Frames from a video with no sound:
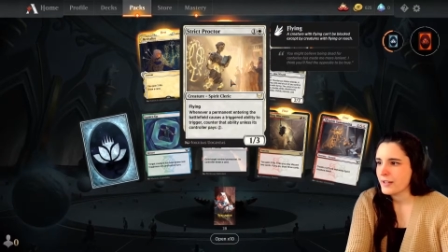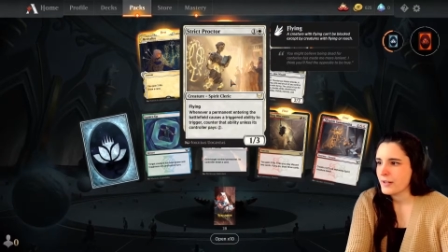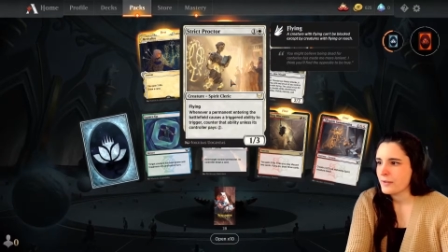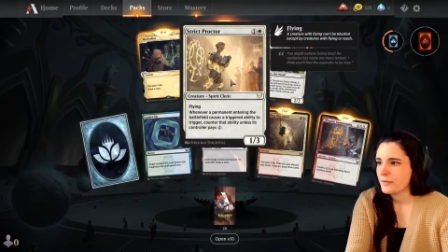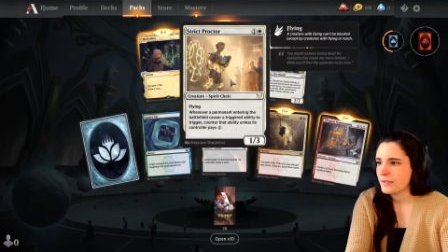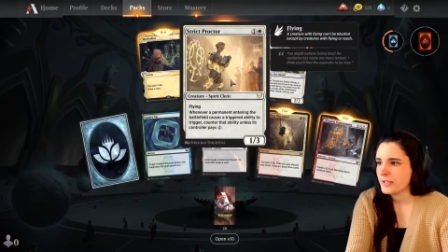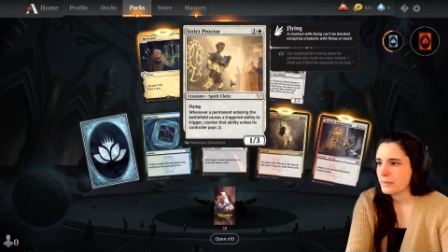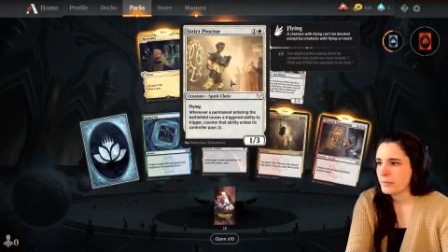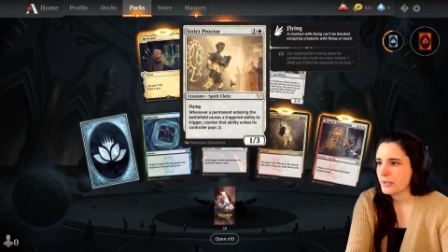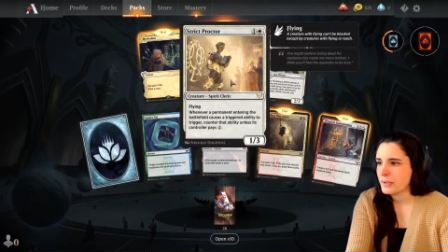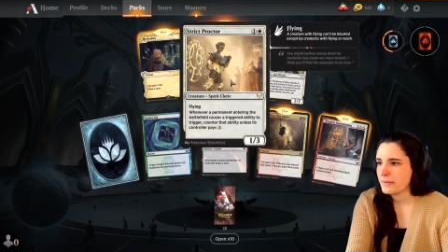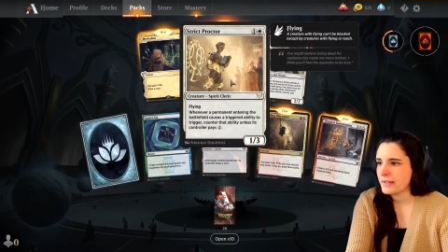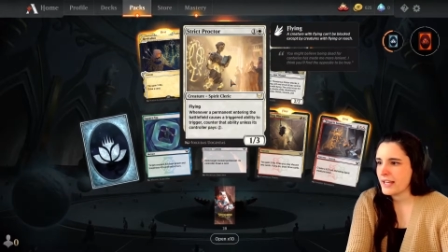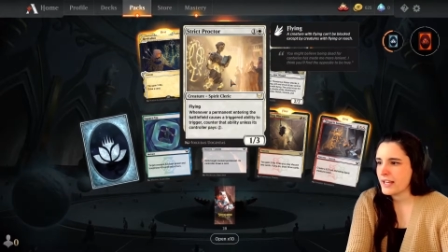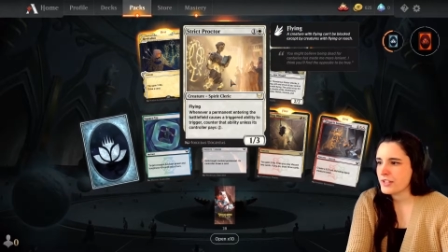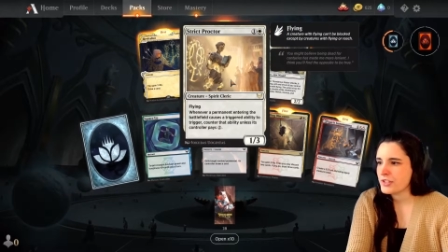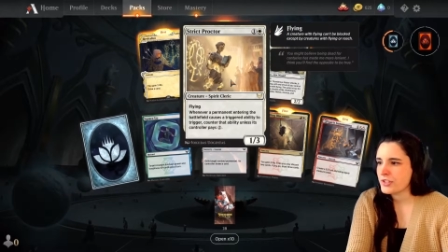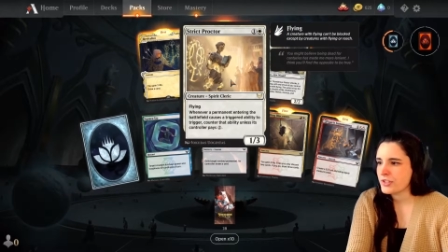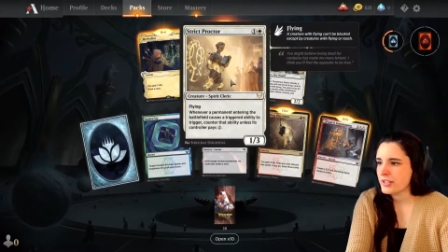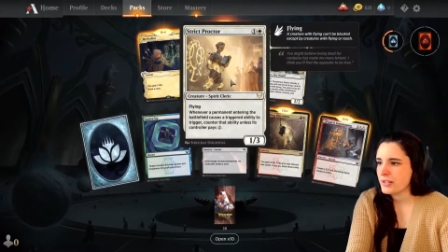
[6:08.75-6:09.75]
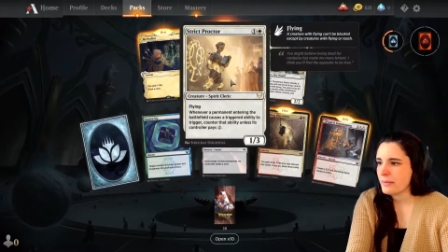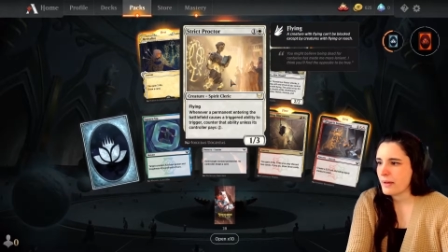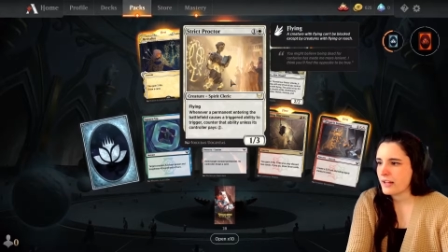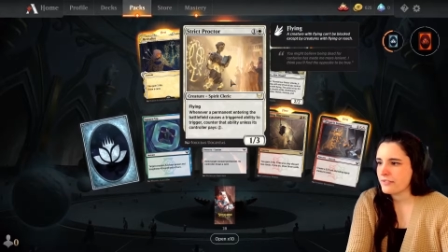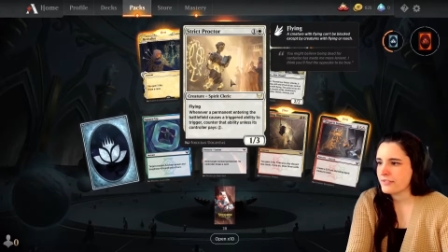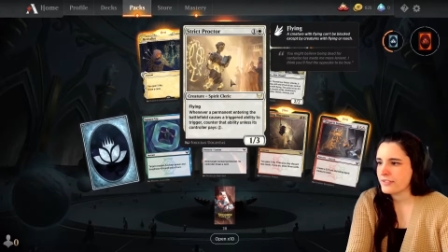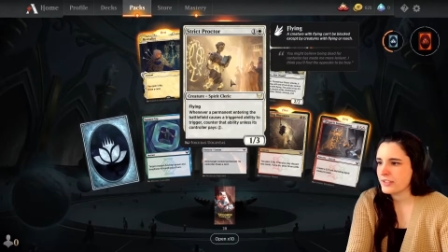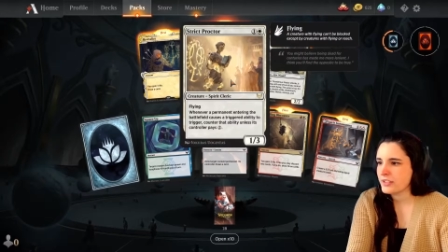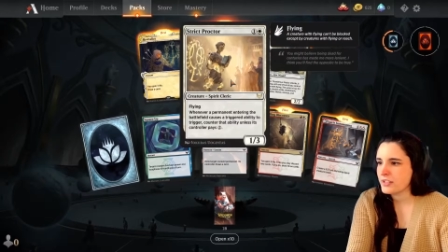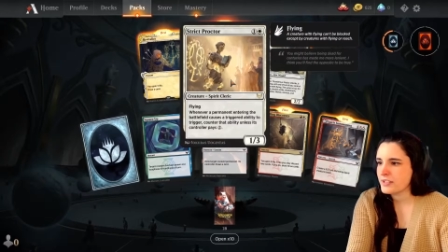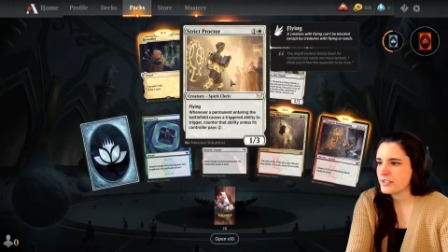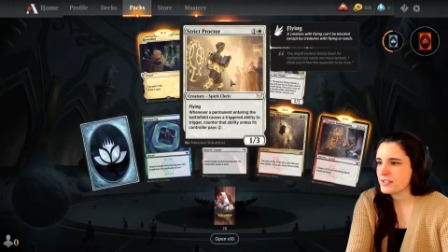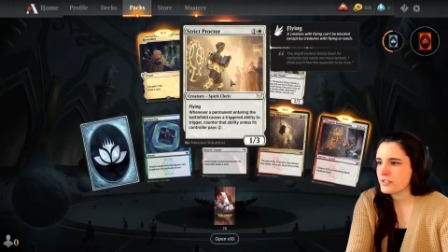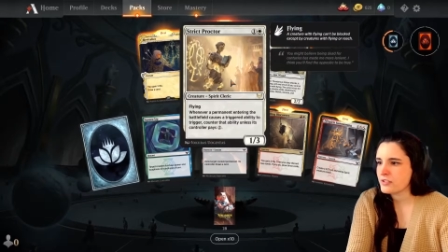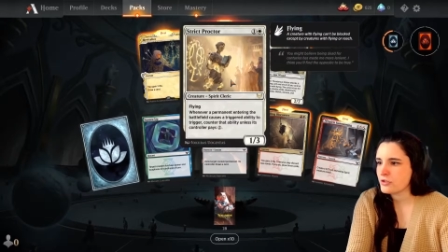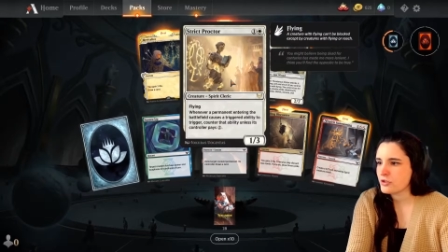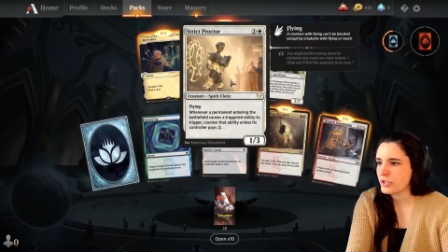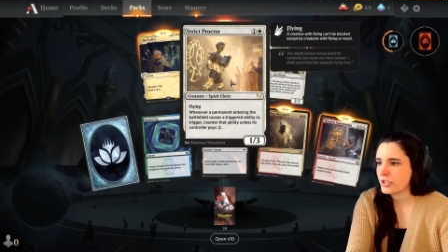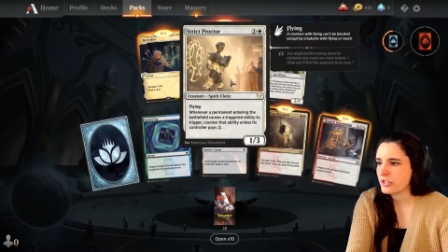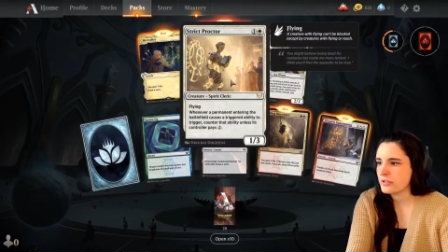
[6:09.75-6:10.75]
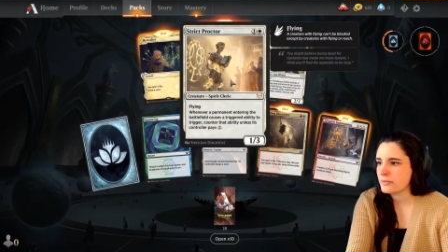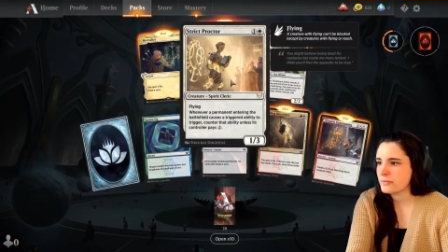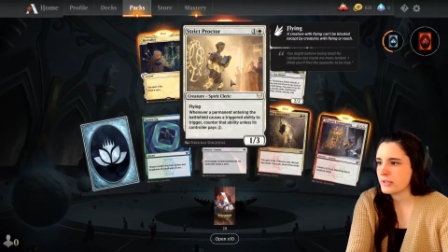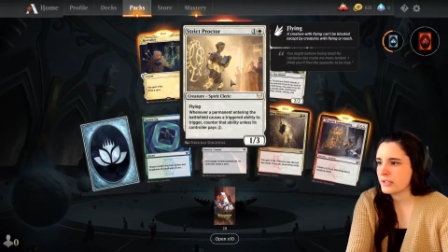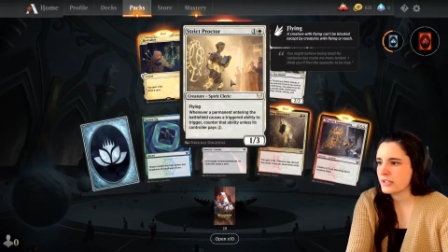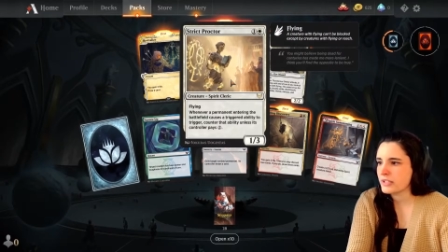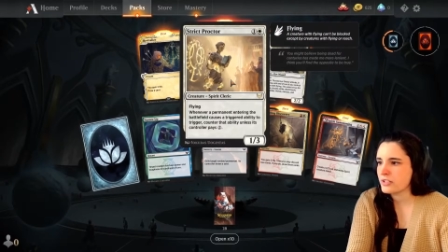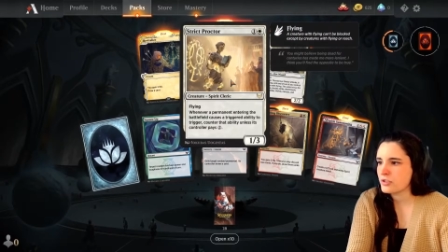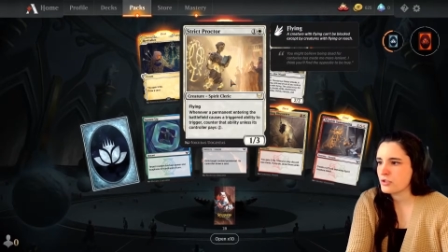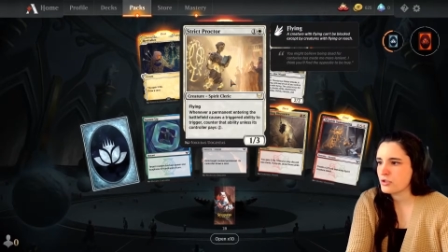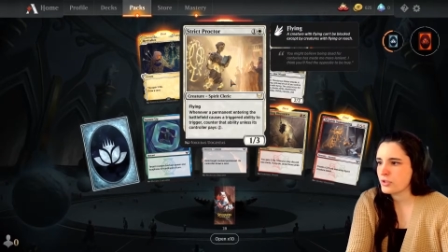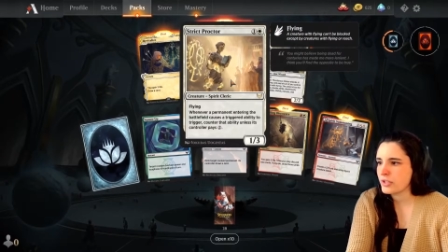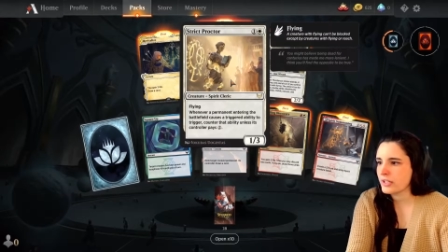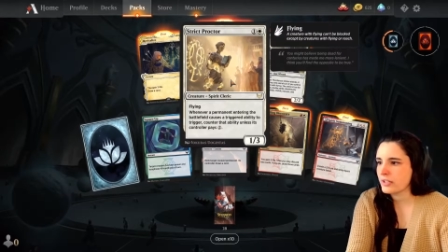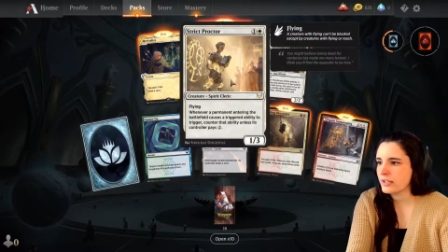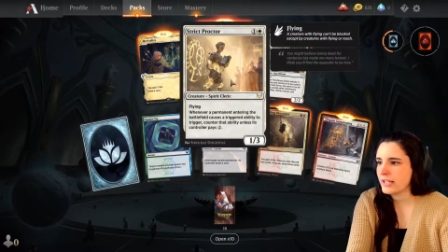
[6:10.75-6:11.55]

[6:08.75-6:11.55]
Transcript: When a permanent entering the battlefield causes a triggered ability to trigger,